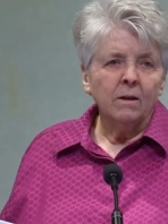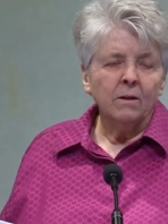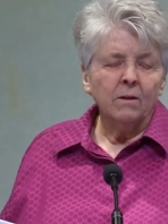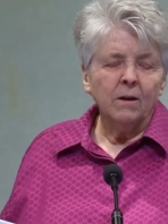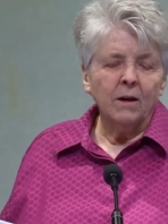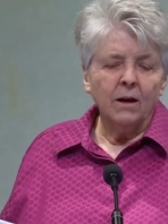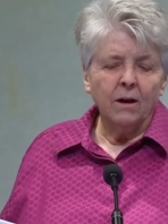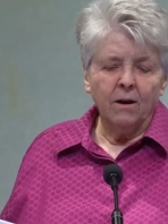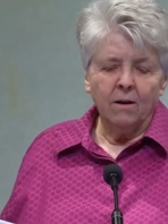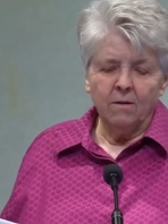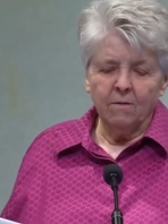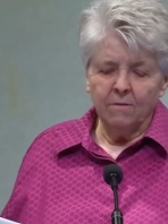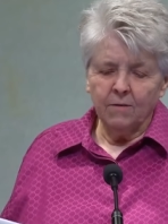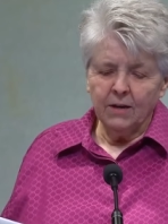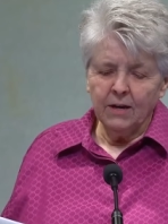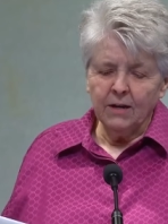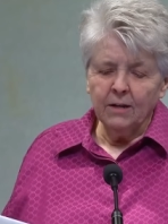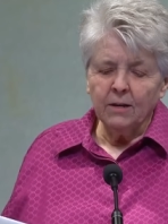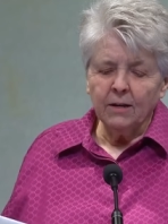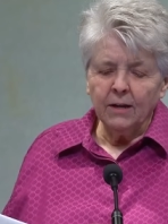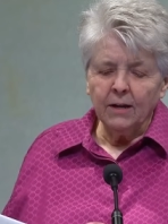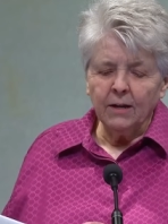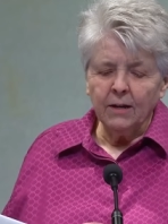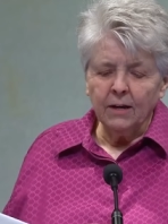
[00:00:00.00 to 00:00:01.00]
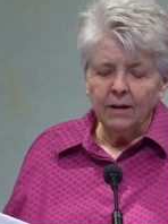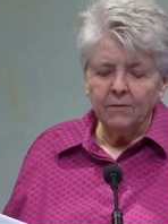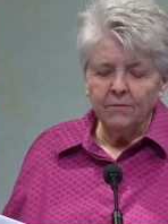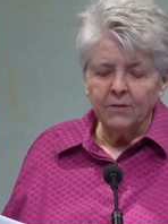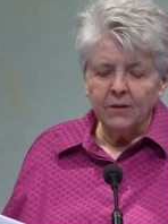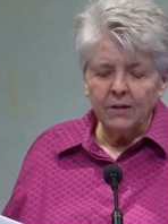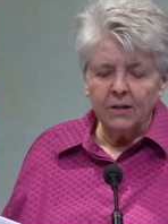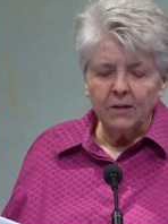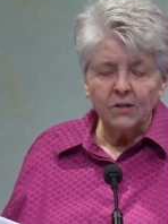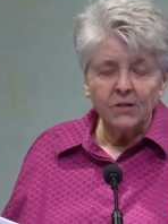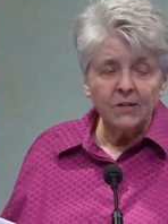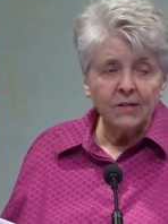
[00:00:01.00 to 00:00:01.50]
uh, he, he lived
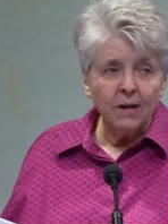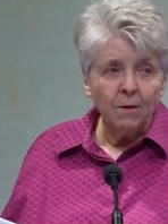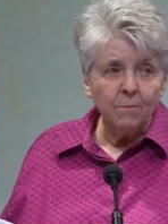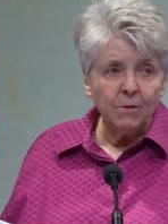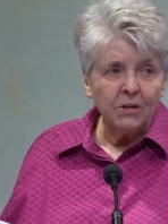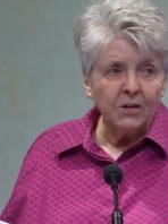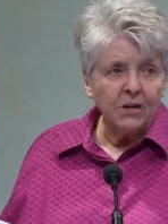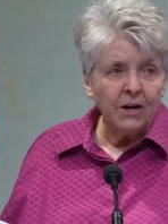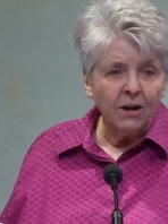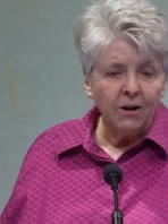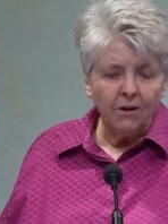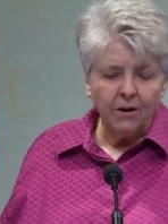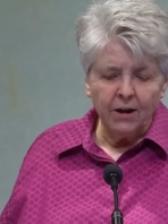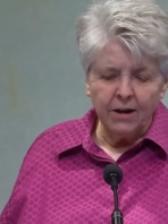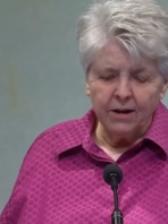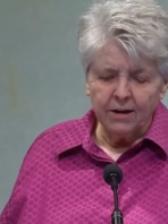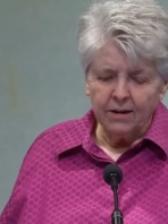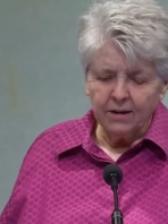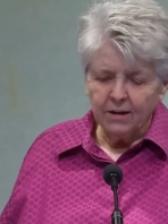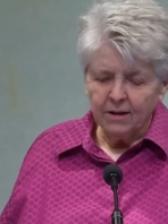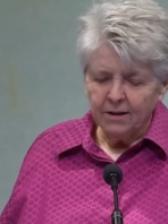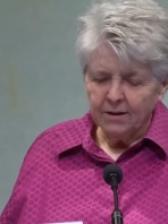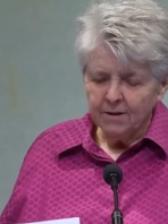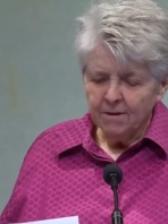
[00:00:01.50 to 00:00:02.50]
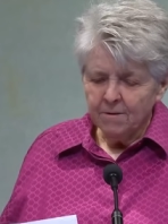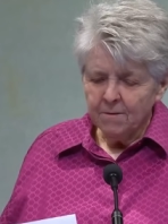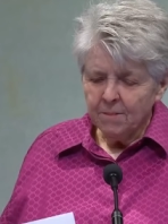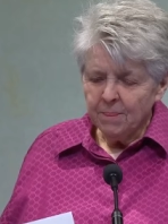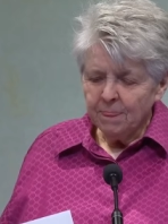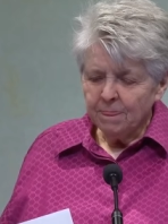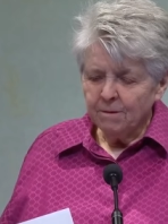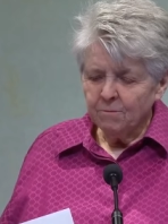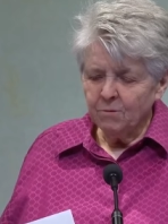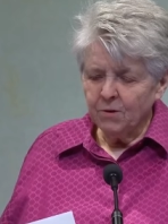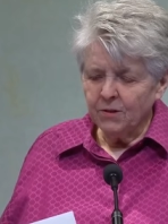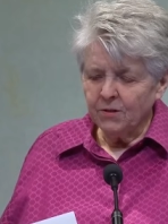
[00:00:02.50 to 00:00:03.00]
in a cemetery
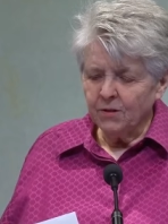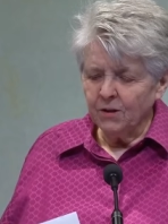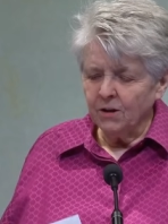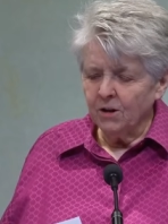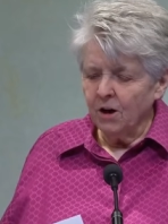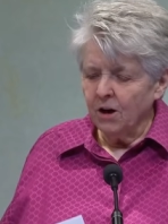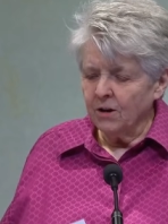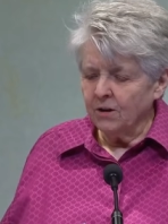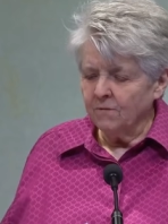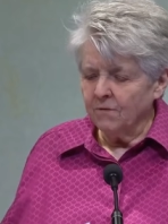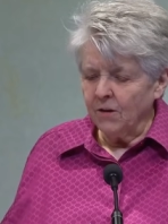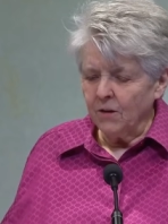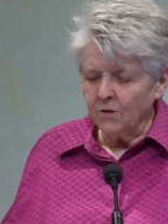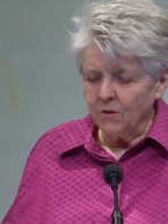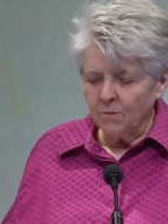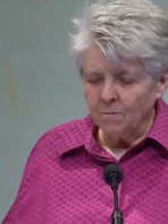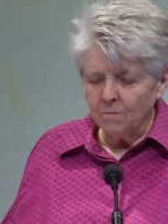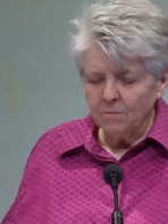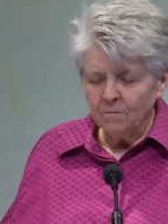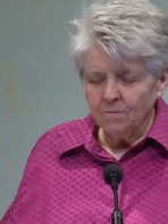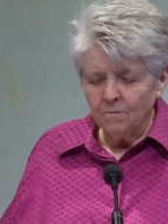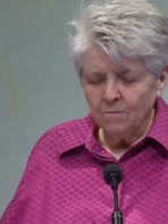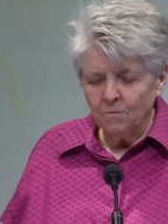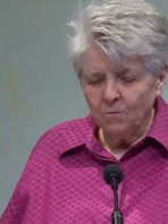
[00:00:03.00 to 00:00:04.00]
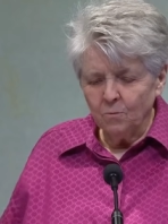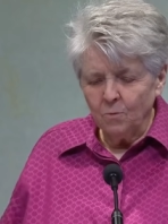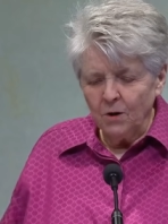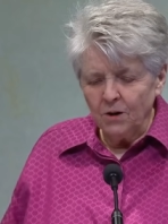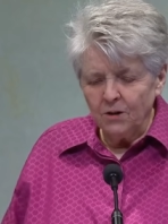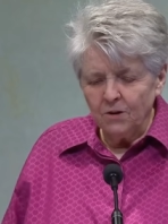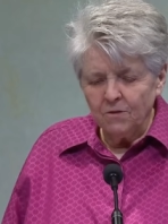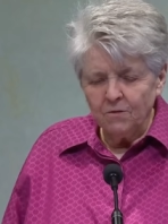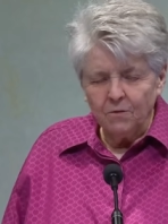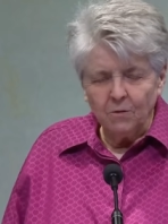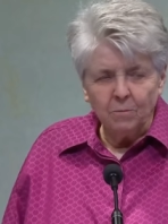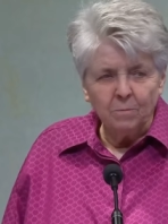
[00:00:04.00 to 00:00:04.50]
with a lot of other
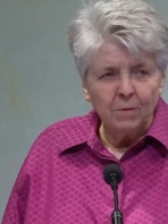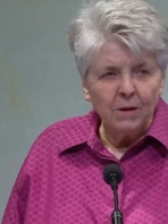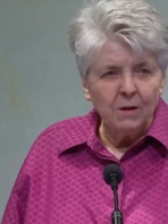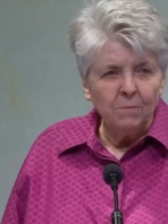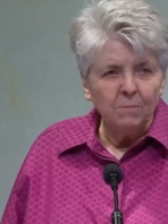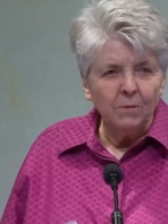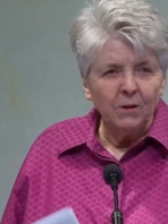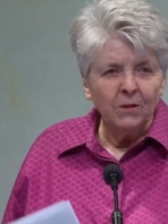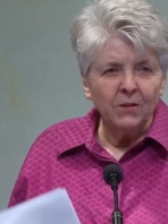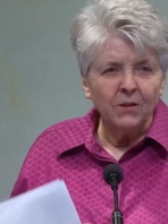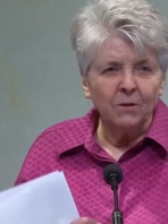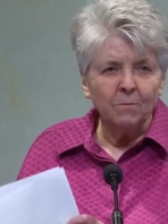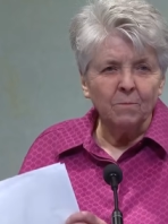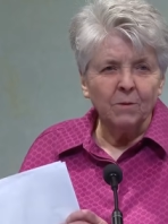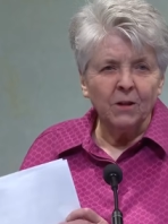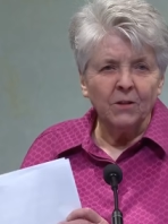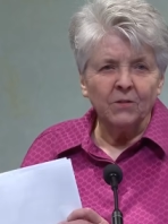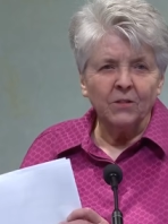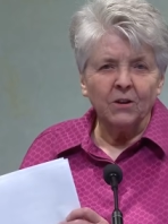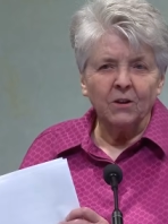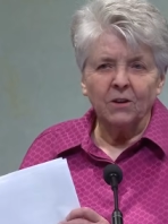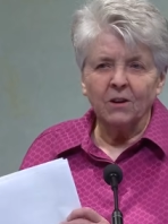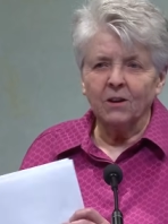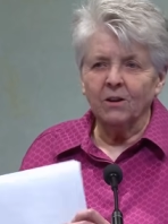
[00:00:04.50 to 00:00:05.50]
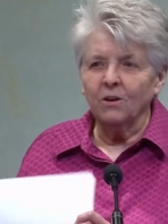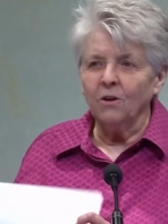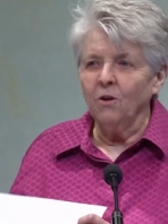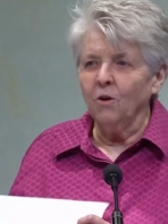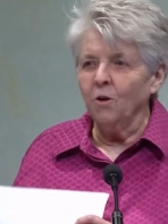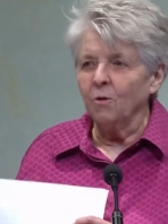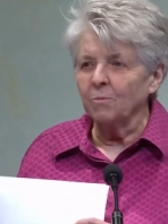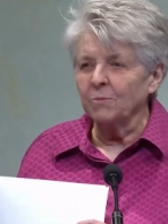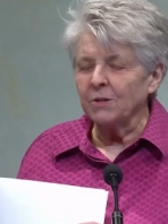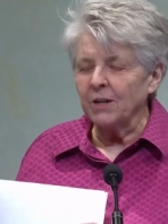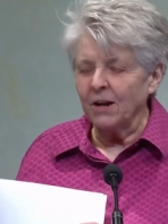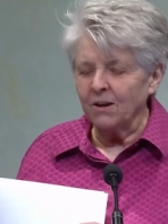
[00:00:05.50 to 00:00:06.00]
wonderful people that built their little
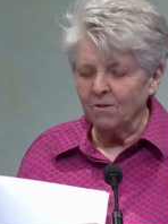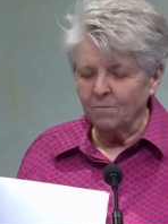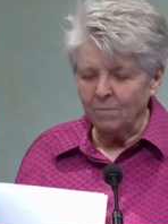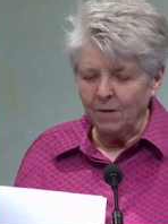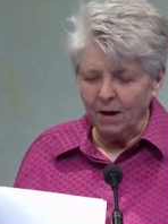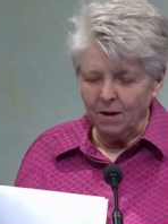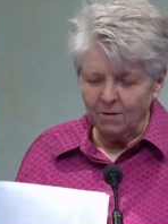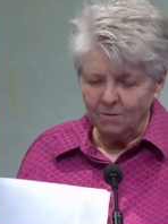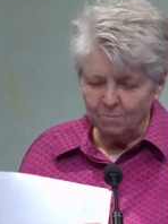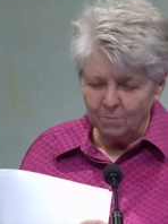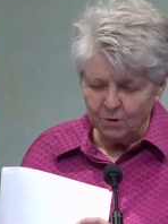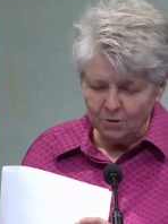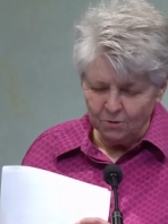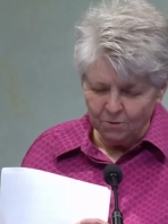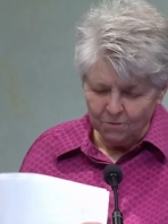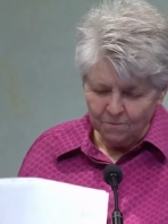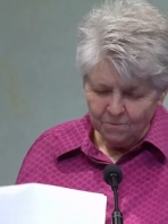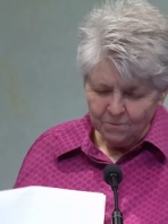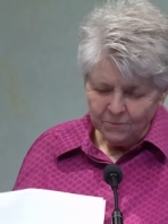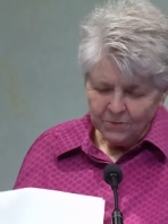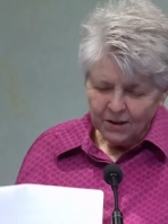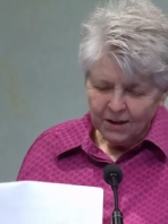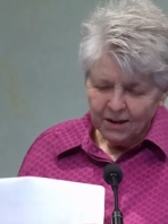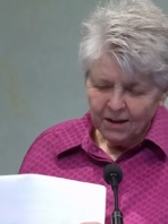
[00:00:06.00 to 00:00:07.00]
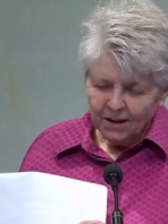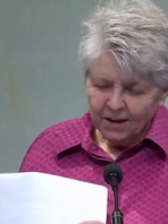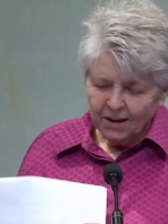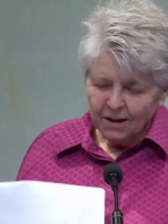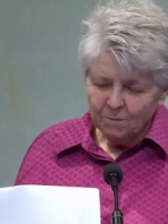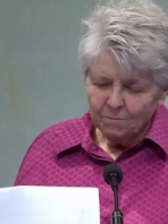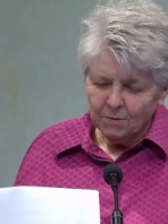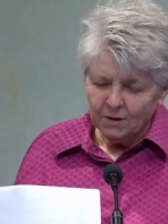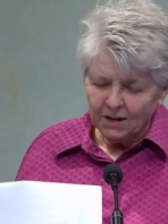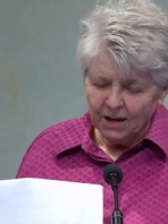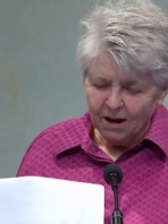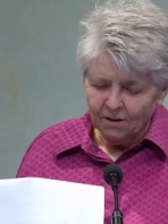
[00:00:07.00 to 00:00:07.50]
homes out of bamboo.
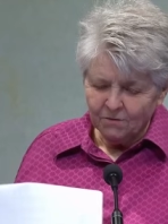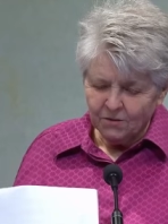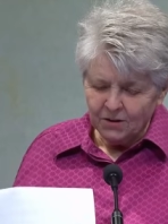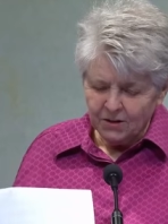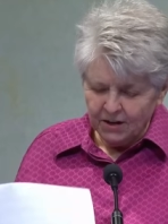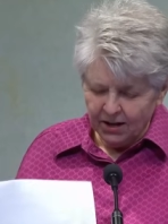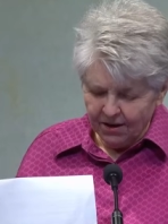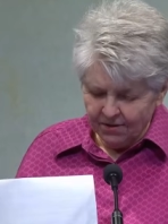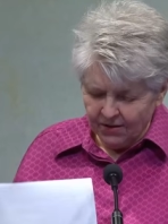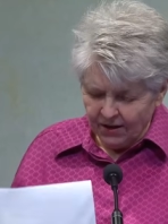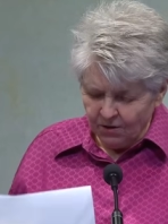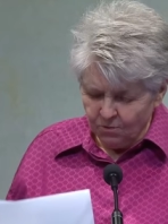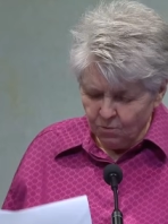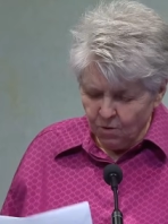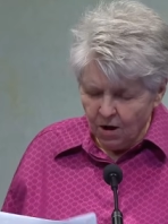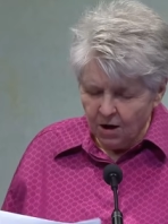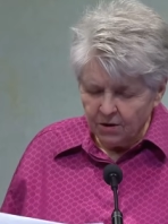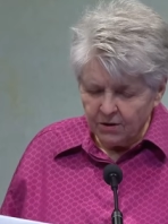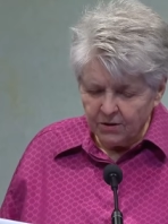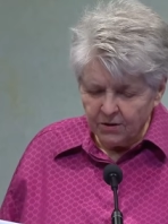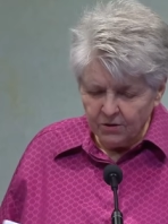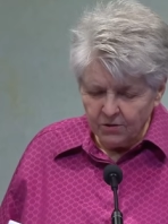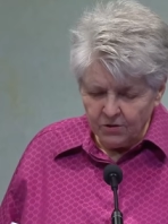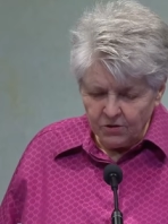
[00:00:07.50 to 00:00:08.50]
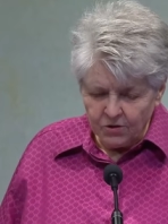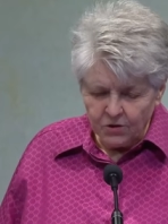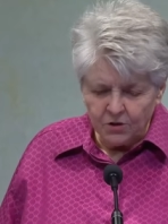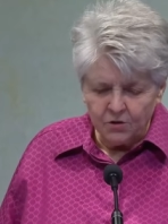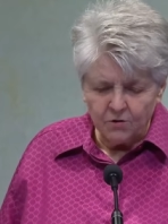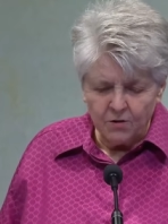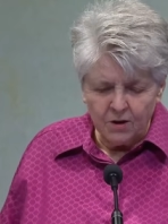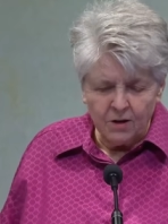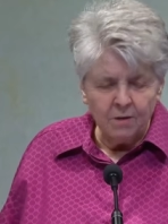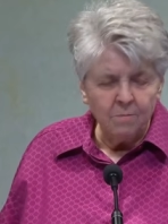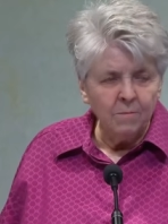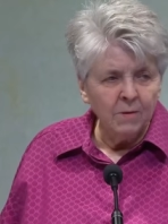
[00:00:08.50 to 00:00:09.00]
But every day they'd walk to the
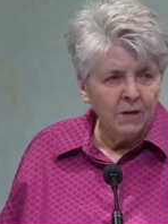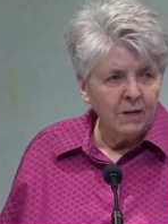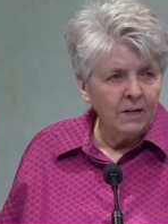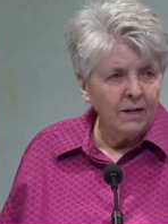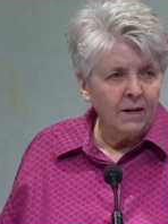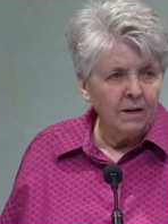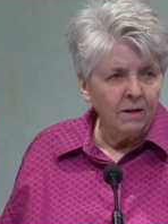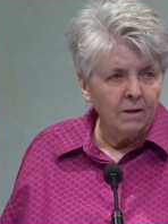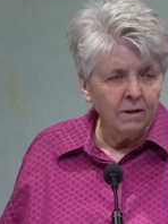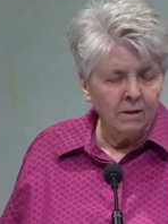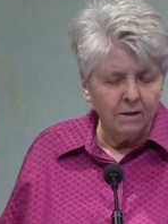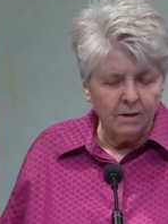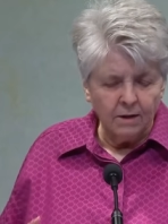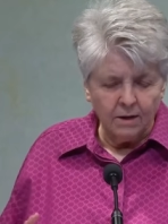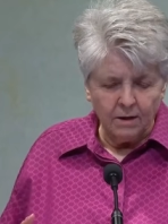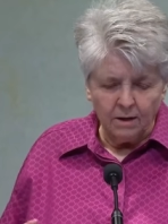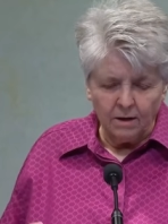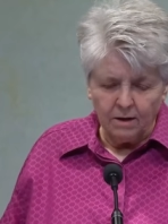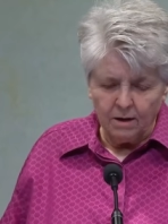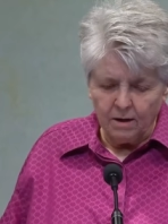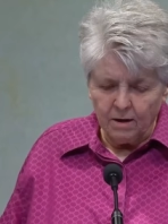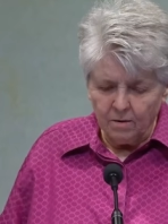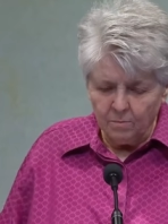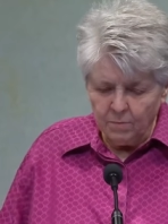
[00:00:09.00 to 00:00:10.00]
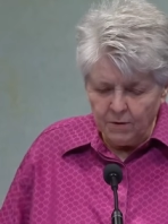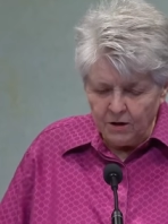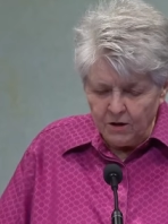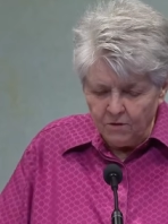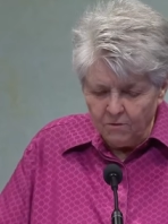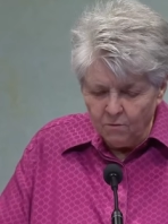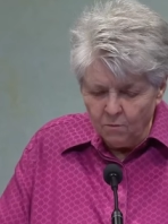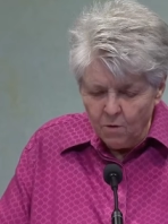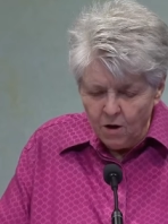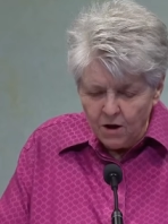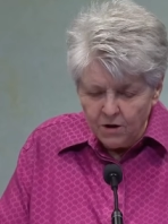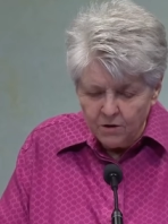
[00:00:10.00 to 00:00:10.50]
stream and get, get a little bit
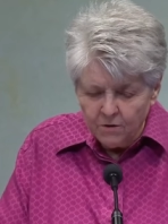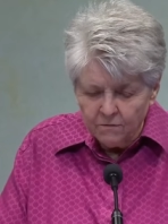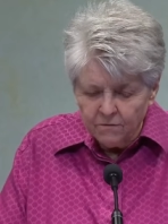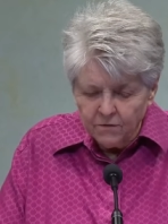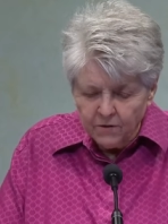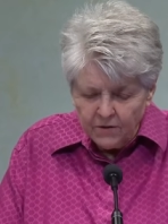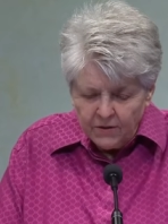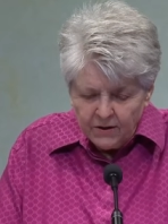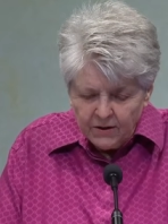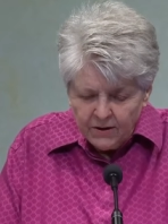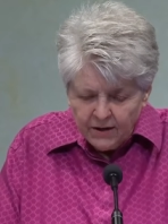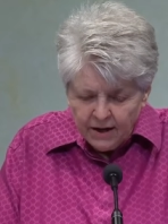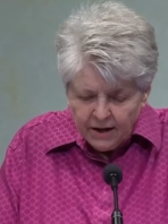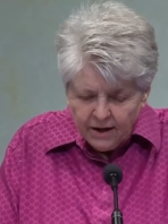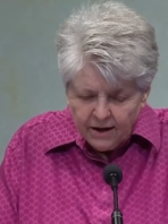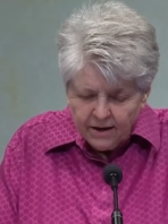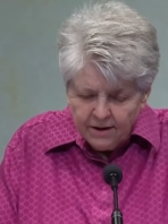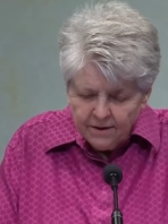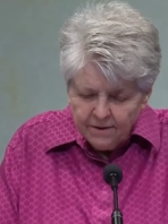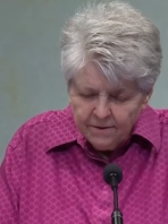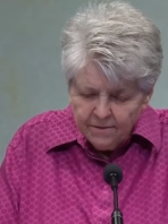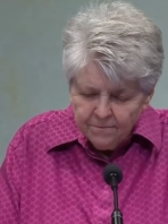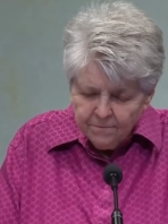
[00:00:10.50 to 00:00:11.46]
of water for the day.